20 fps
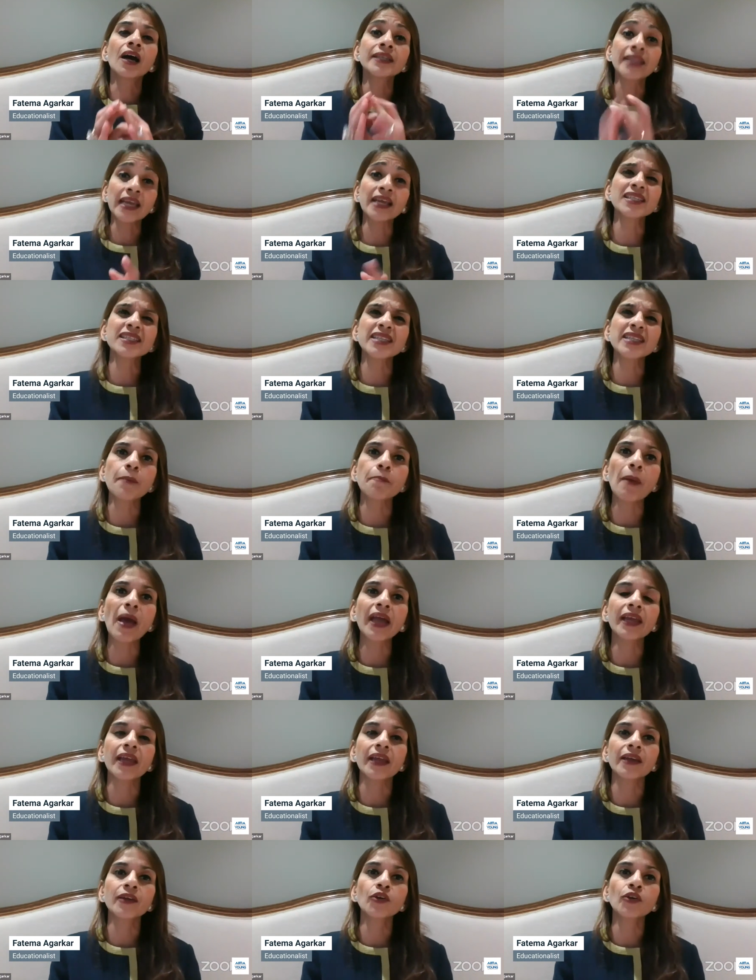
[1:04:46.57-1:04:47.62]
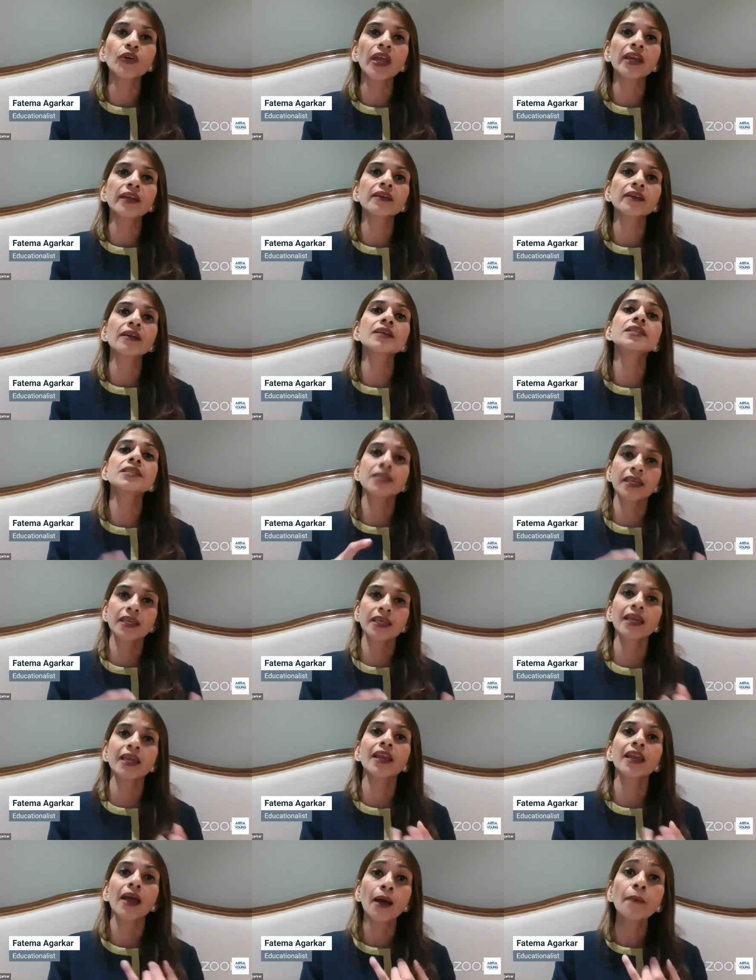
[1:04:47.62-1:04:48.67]
Take a step back, educators,
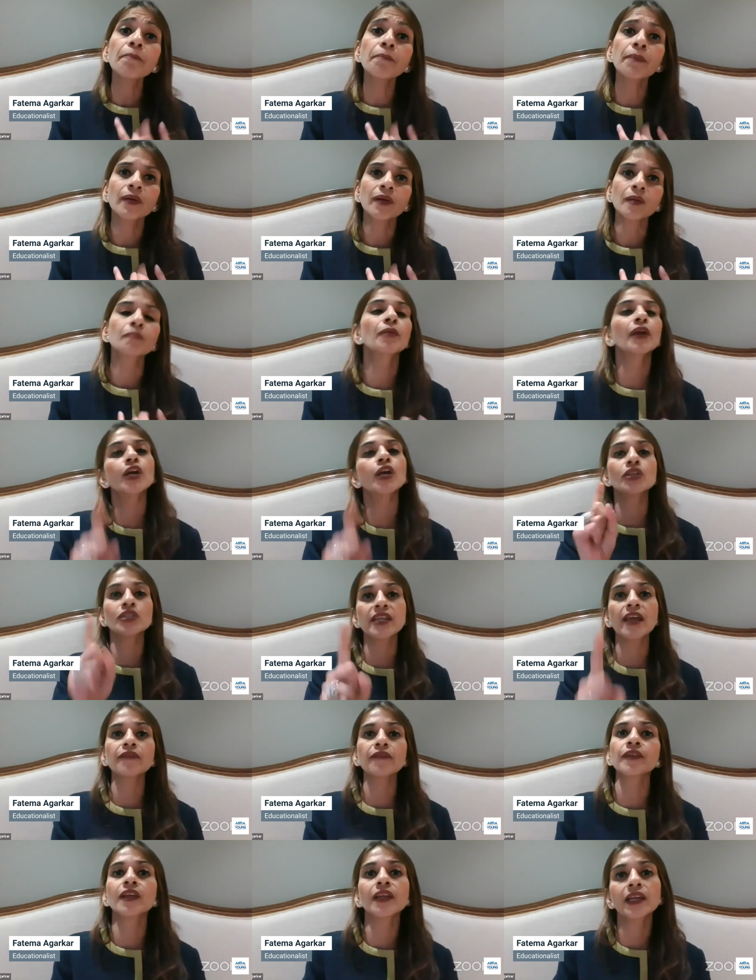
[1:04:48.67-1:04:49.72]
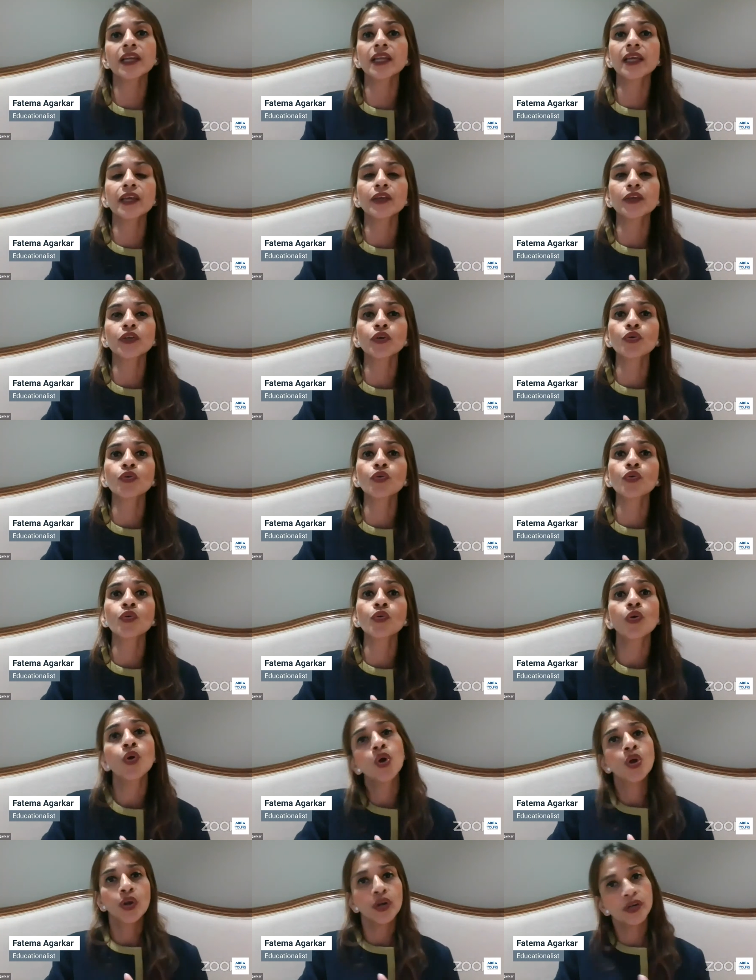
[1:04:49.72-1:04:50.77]
skill up, because definitely you
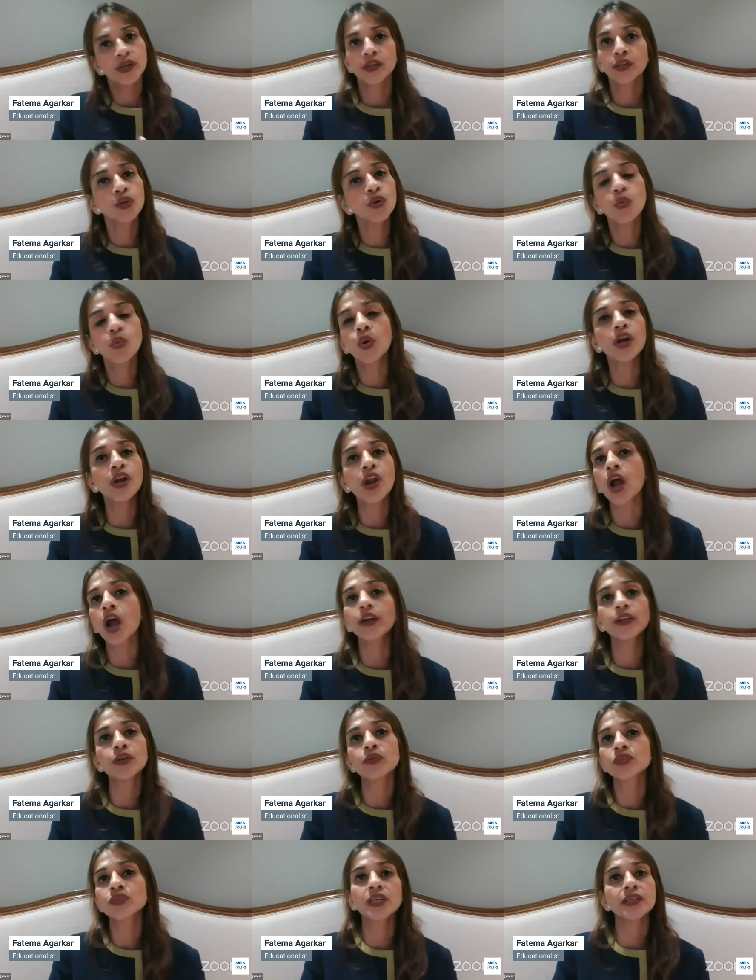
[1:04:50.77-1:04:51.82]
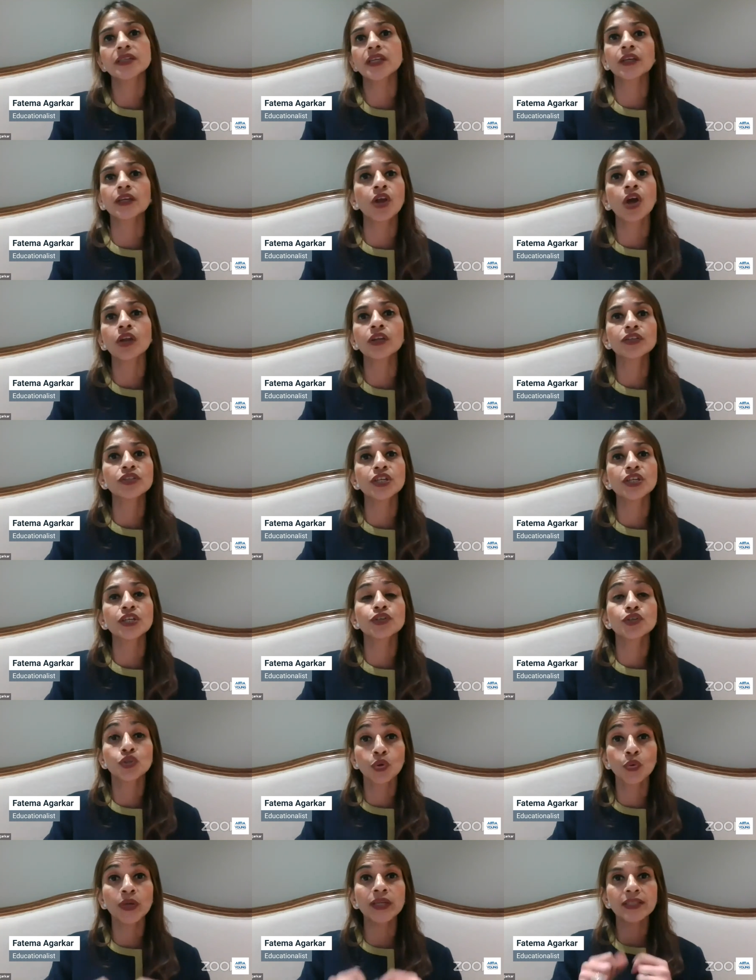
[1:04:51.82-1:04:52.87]
were not using technology
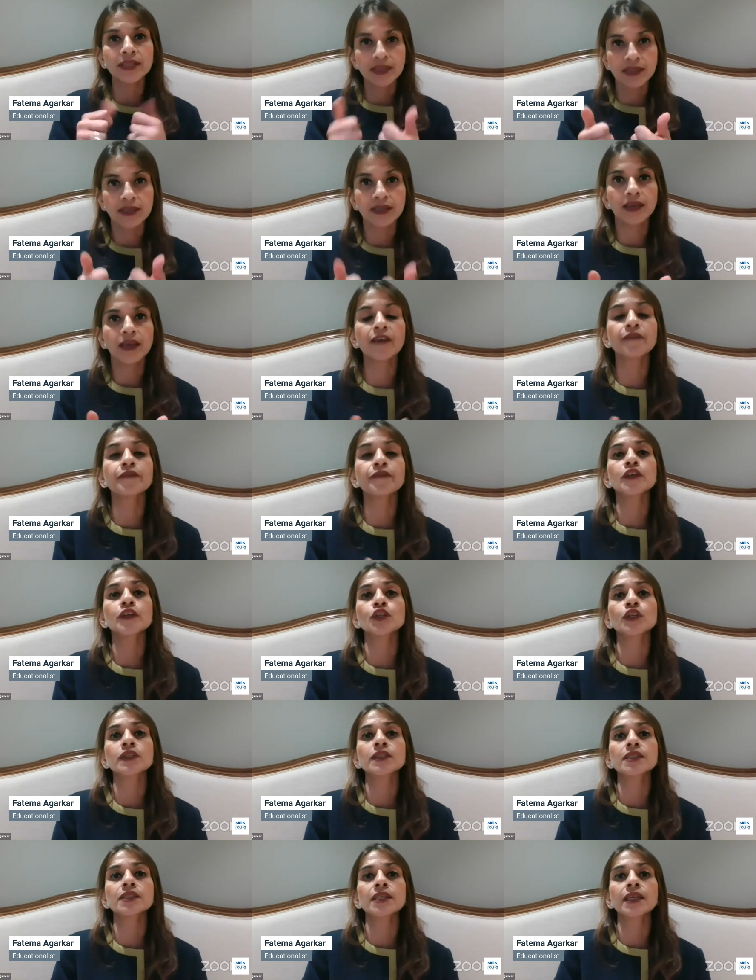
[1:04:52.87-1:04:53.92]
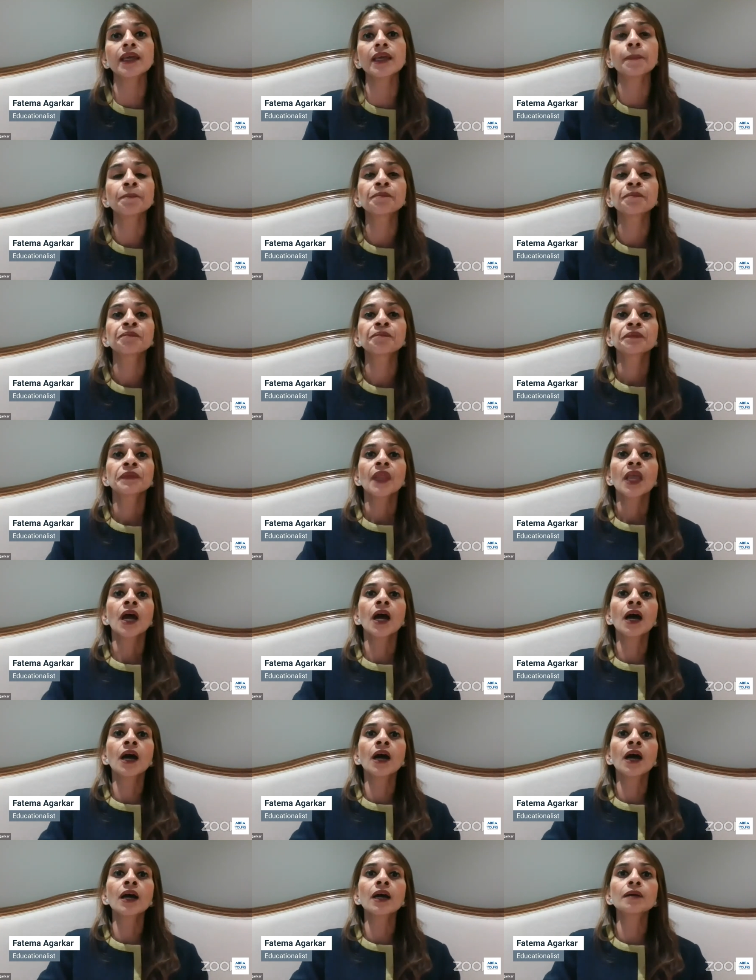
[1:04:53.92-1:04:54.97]
to its efficiency.
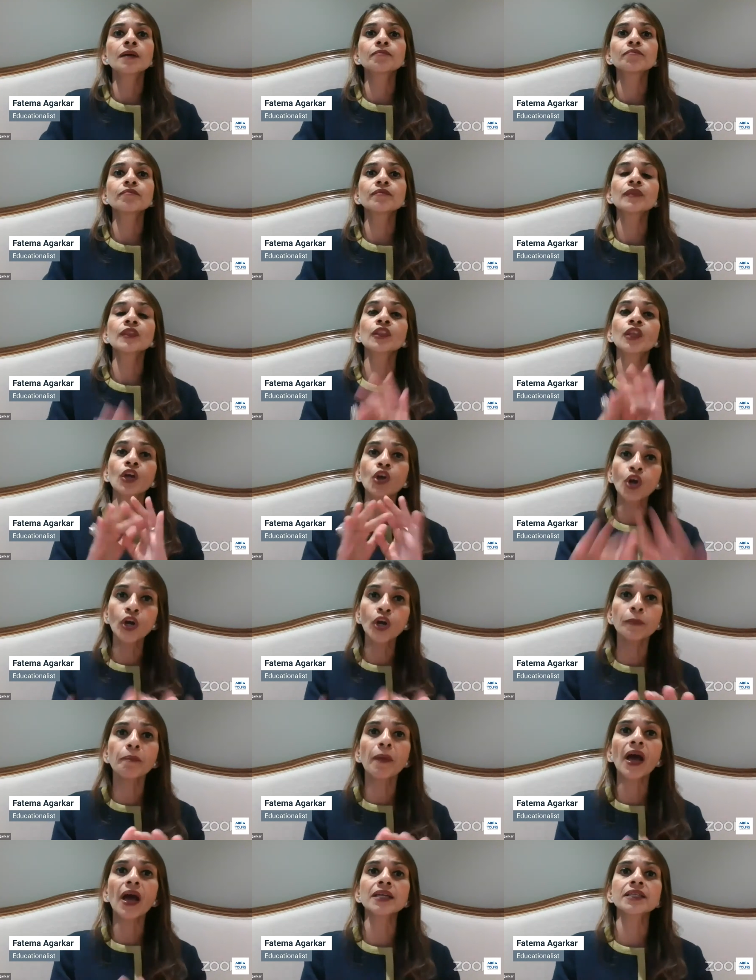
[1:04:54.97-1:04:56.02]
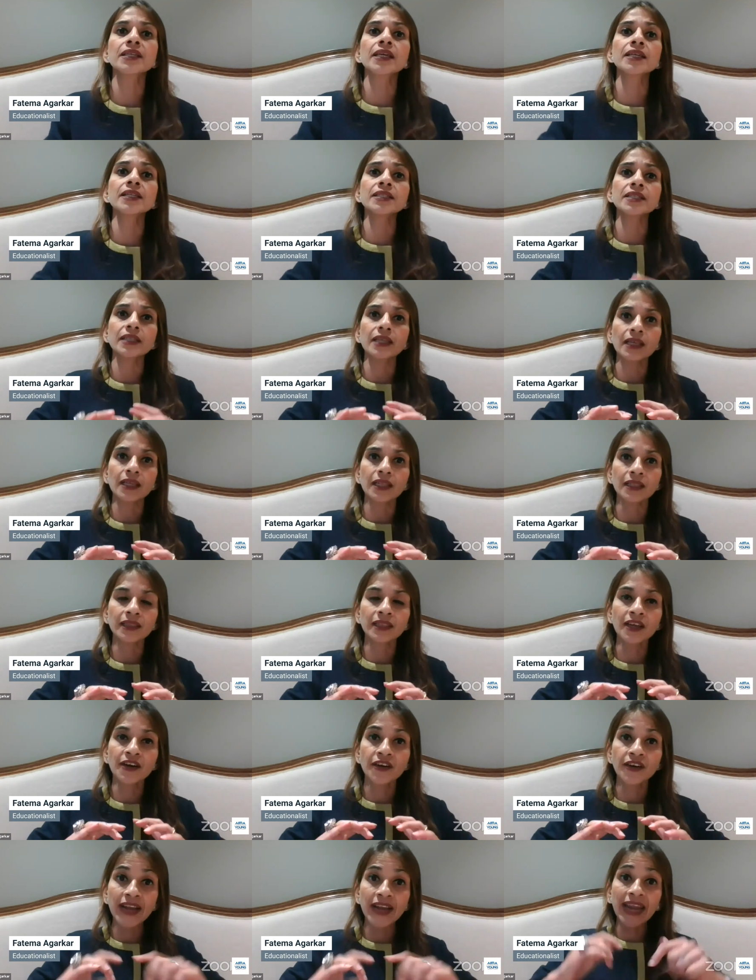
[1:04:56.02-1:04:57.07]
The good part is
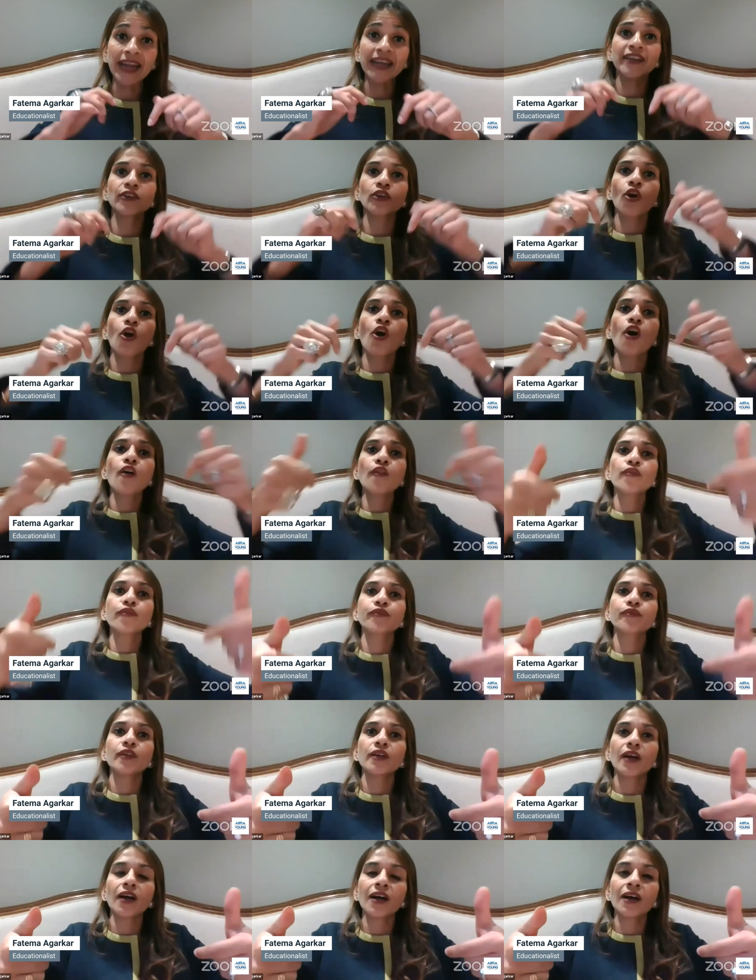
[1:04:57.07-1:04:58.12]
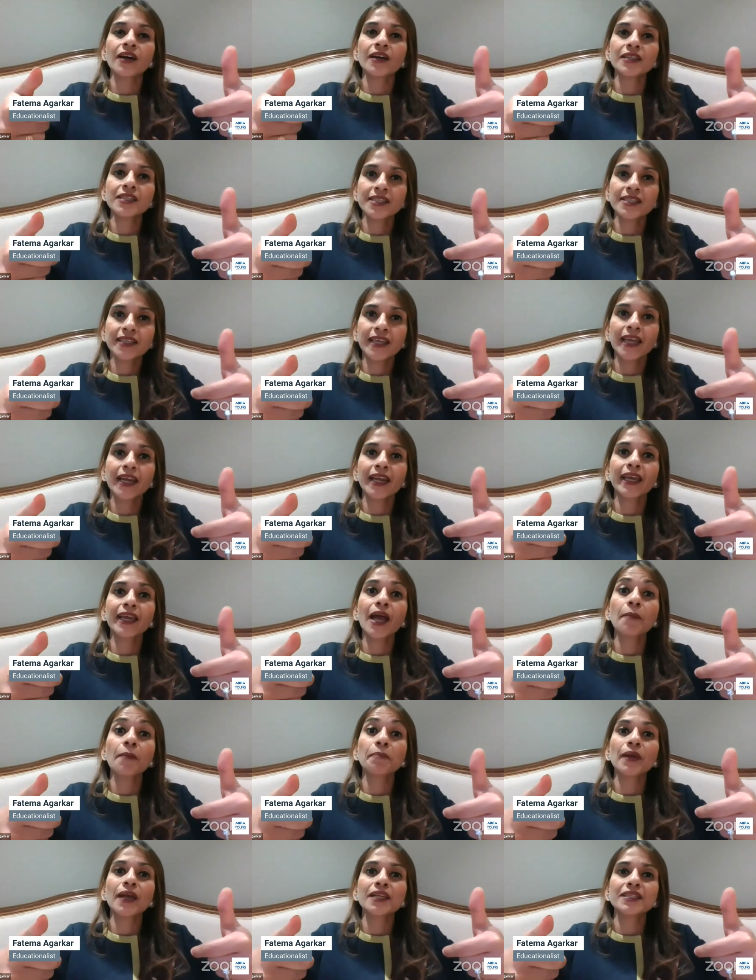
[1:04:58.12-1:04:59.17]
the rate of skilling
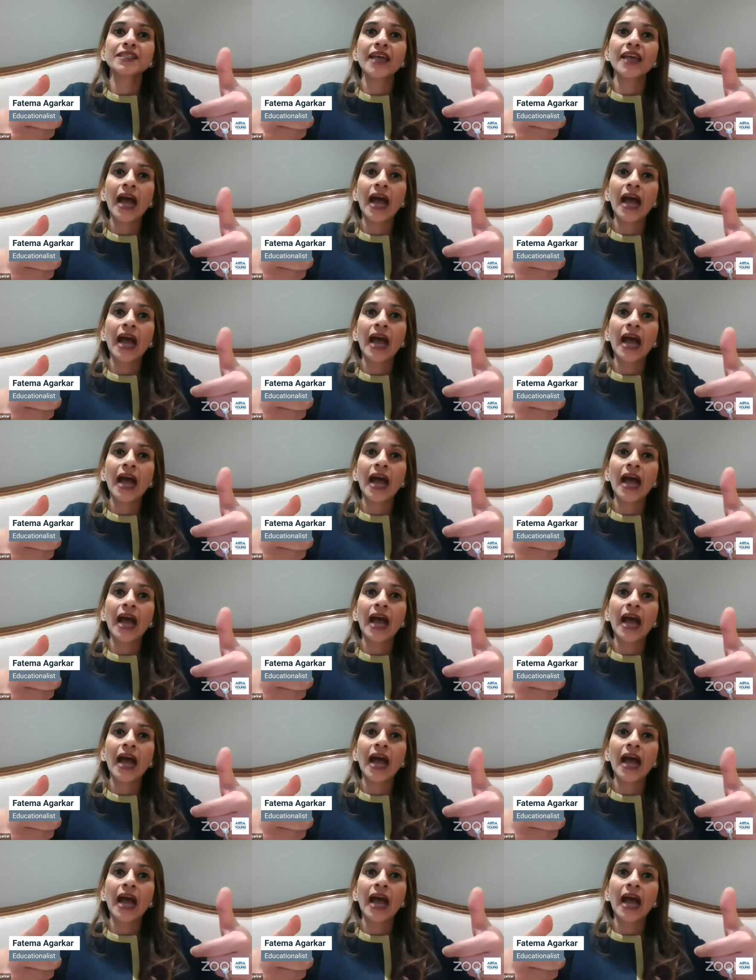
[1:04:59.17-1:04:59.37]
up has